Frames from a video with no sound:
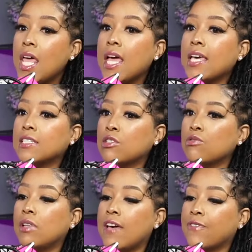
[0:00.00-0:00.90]
it's too
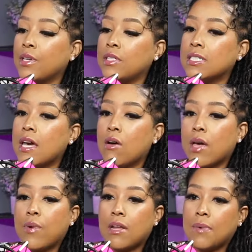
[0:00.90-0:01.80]
late for you to say okay
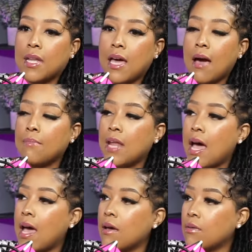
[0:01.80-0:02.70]
wait a minute i'm
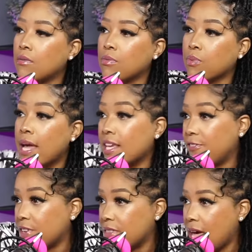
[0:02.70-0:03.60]
not ready
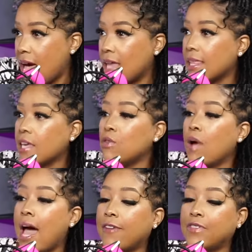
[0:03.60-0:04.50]
for that. Like you
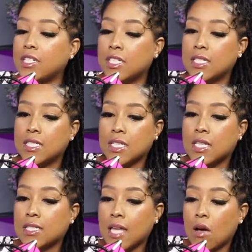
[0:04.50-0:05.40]
have to just
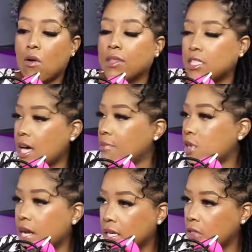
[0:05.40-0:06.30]
it's like on the job
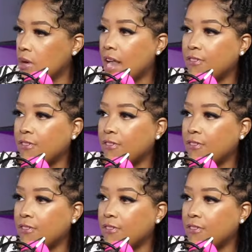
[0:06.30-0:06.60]
training. You got to